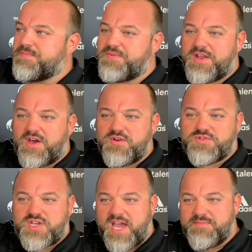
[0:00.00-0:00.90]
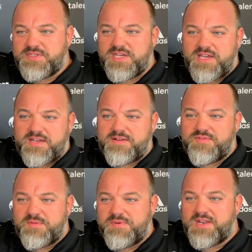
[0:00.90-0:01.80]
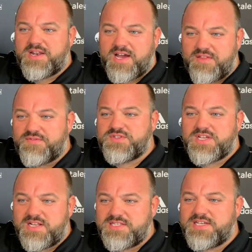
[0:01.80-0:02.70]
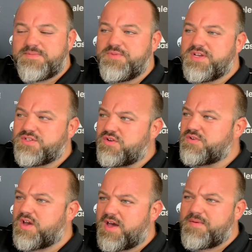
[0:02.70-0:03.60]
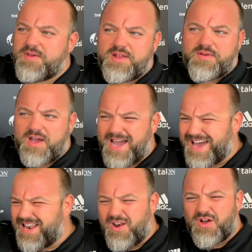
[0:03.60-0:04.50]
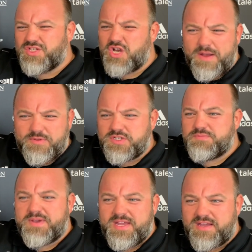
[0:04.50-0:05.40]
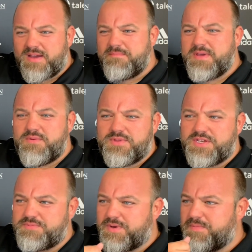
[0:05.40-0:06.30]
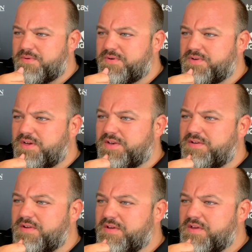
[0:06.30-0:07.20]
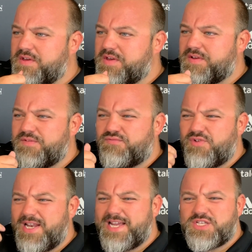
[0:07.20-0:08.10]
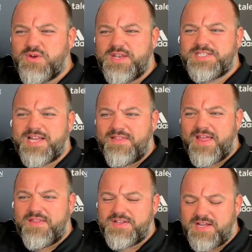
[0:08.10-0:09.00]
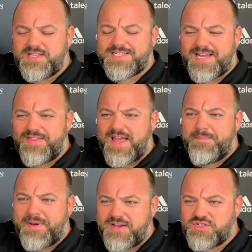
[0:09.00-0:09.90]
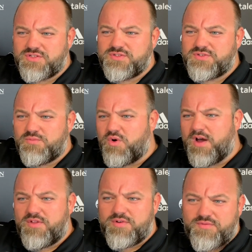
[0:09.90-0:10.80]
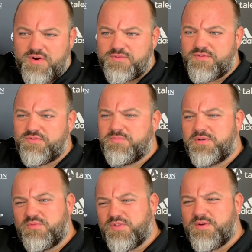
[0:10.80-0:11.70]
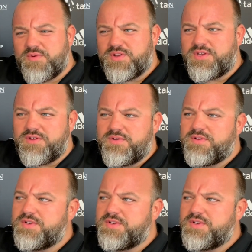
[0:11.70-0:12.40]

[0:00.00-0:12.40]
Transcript: they'd host games here, they'd be in and out of the facility. So, you know, I had a lot of time to speak and meet with these people and, and really get to understand that, understand their passions and why they're involved in football and what they want to do.